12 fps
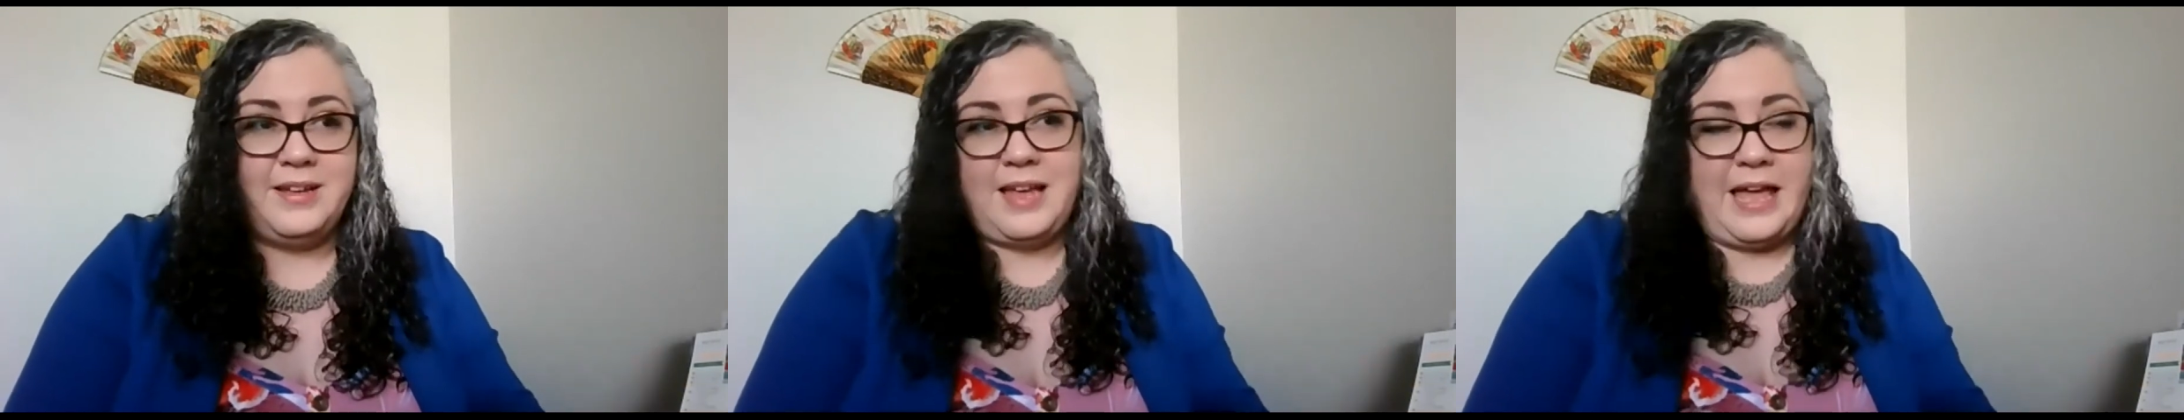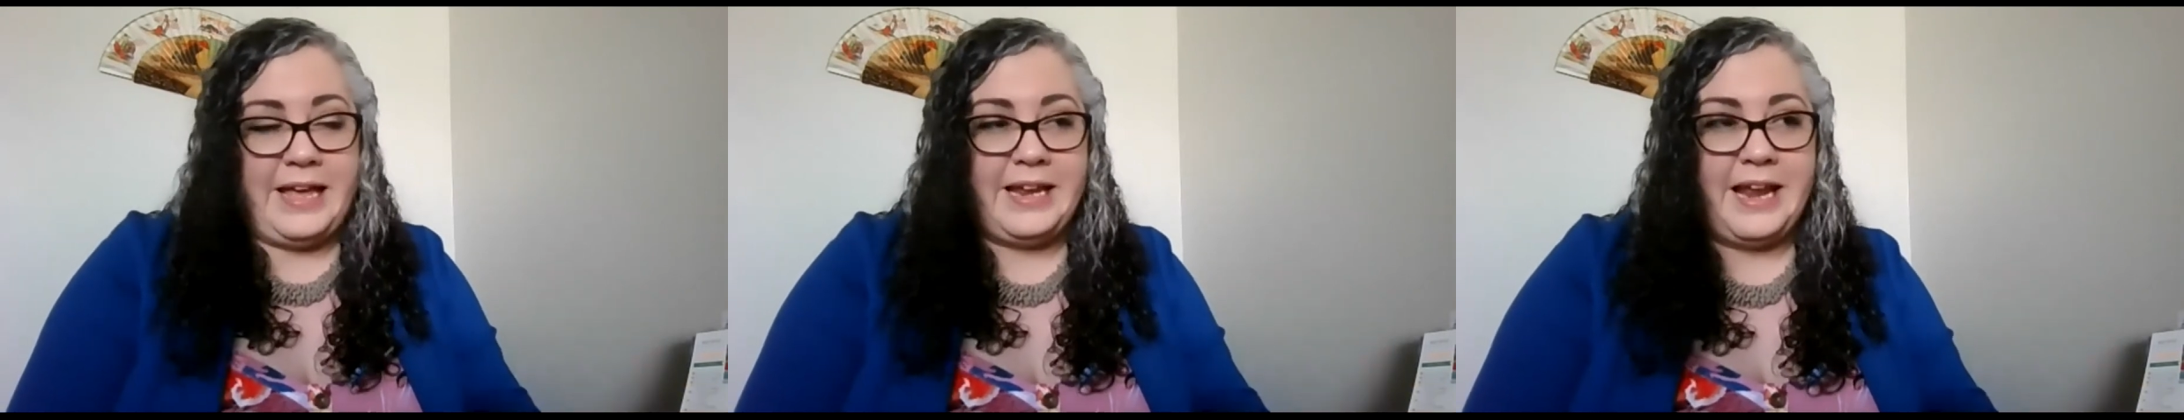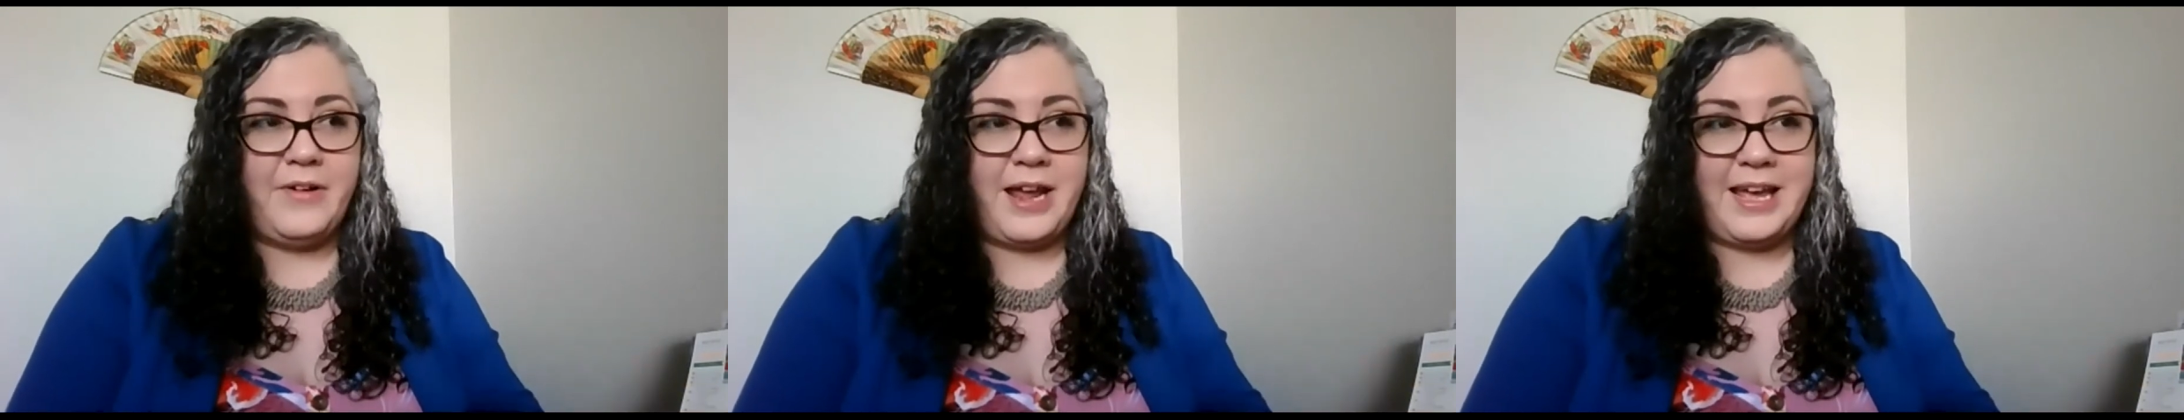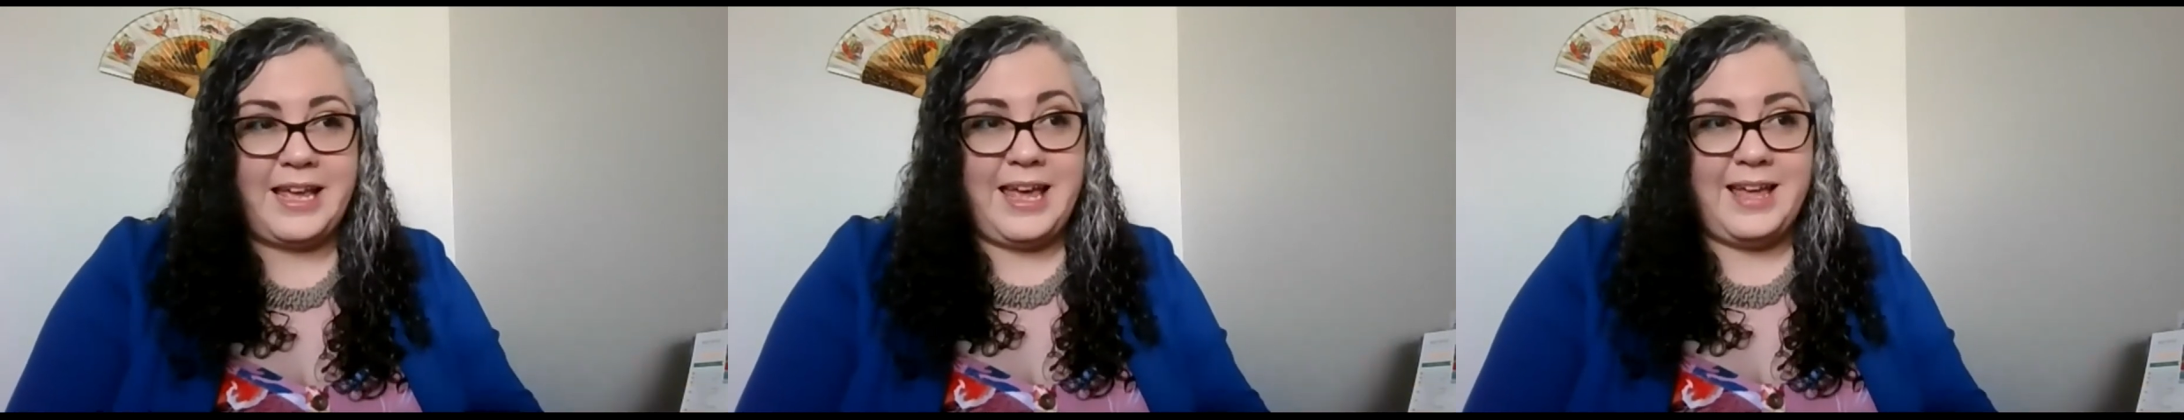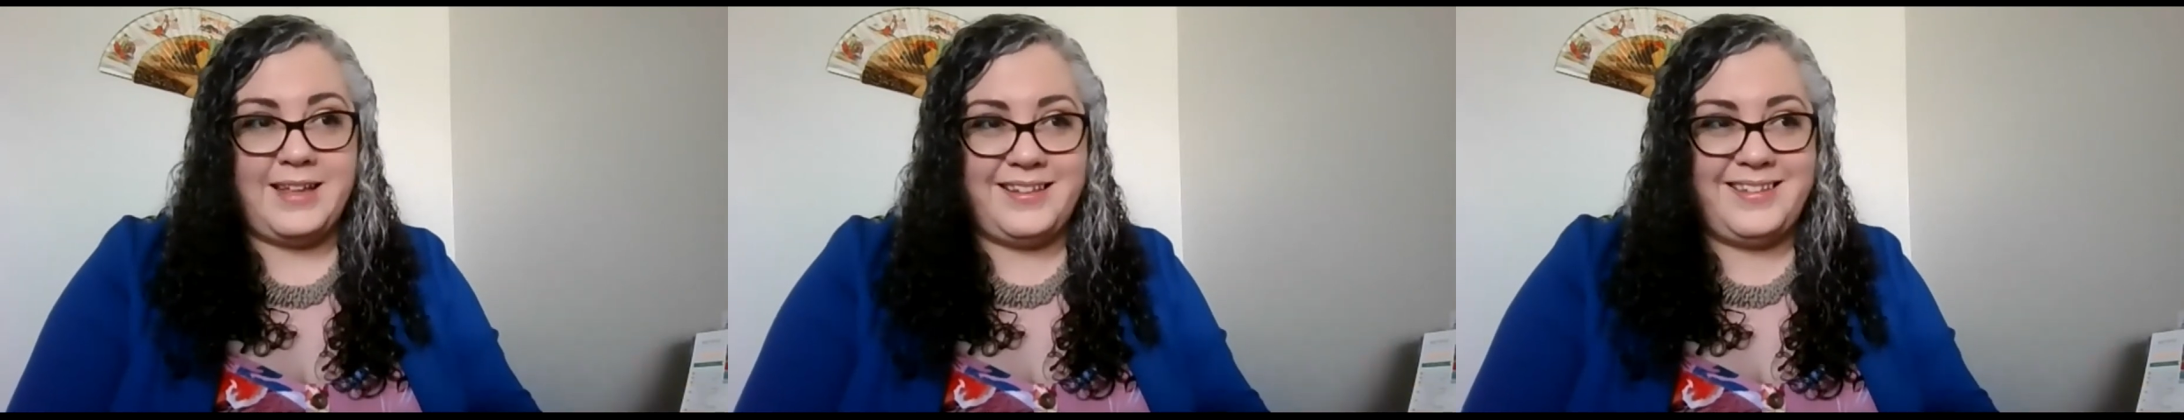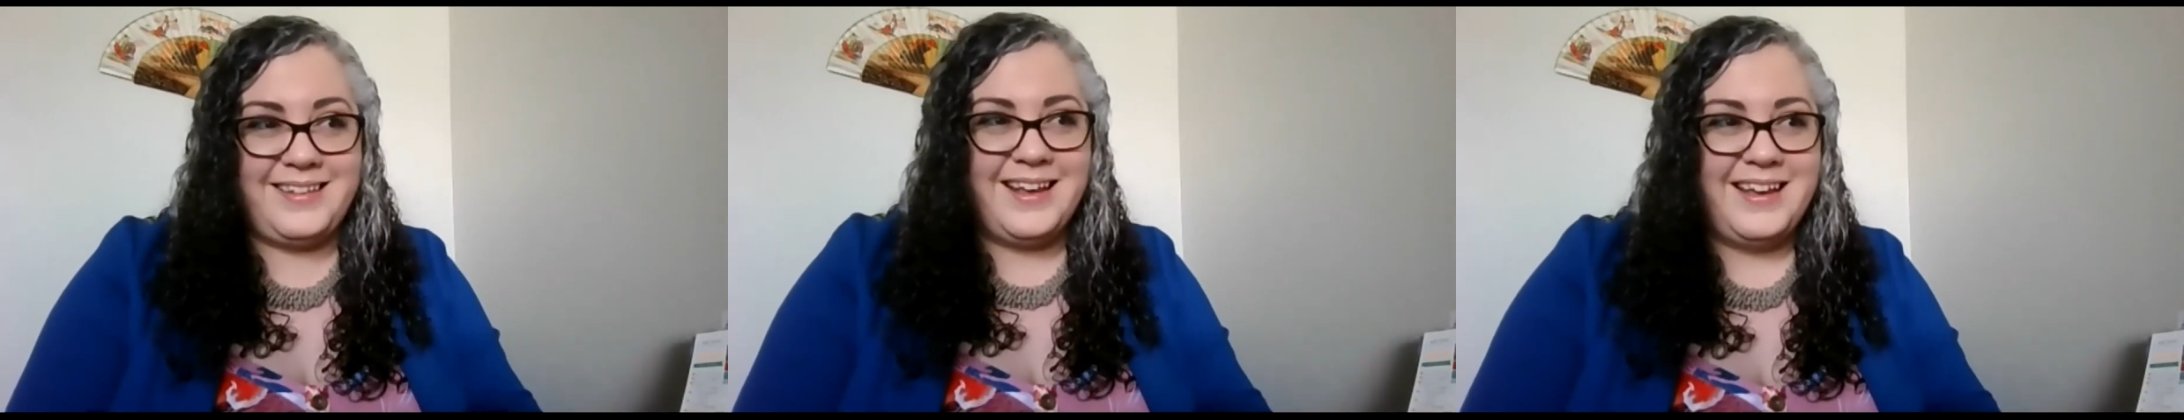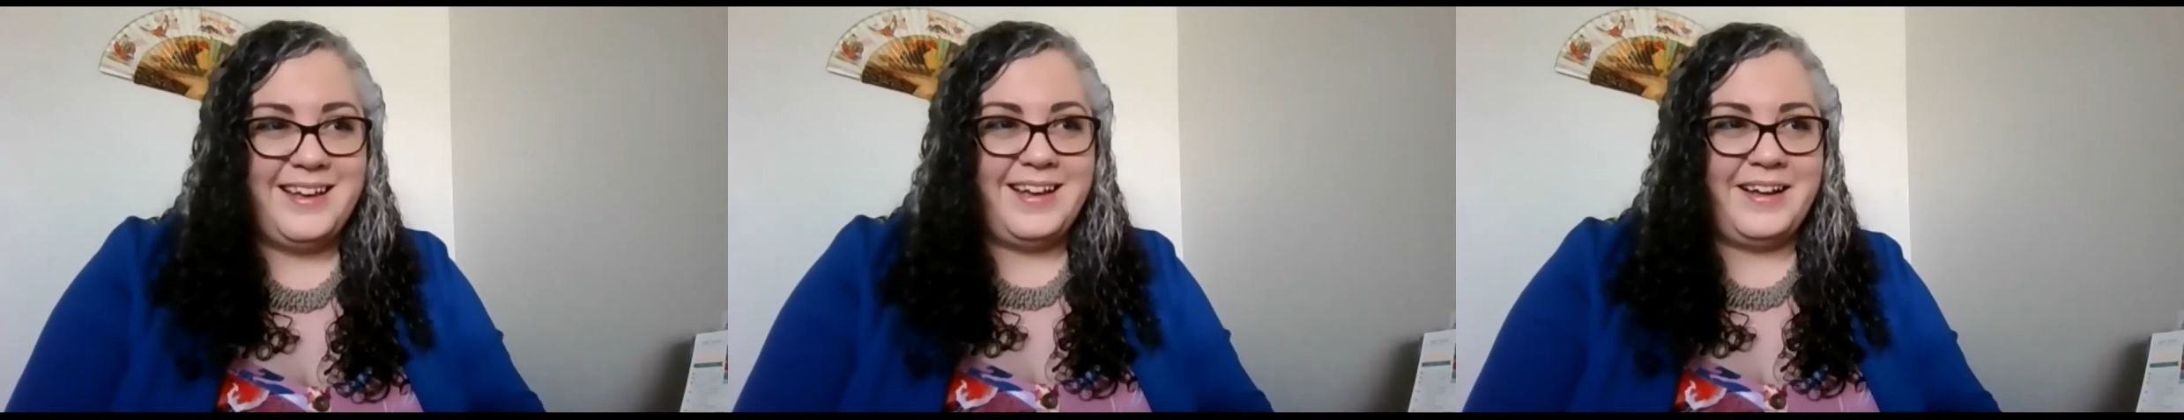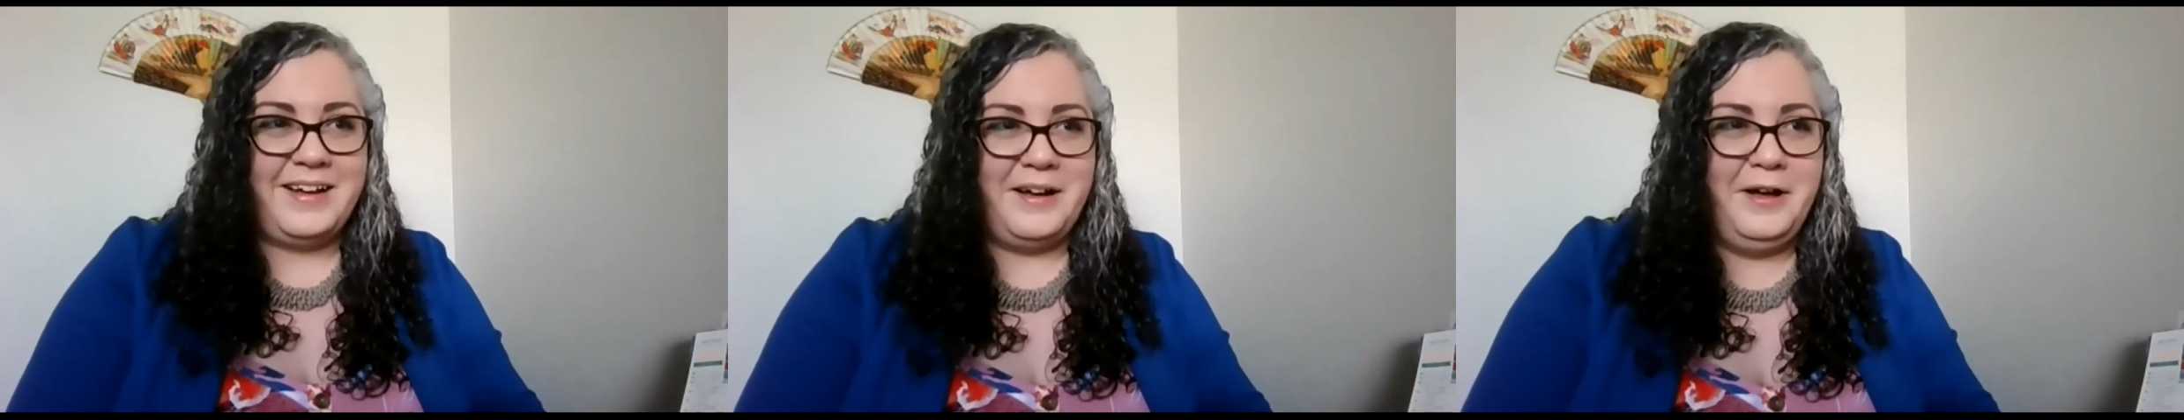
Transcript: hanging out, I guess. But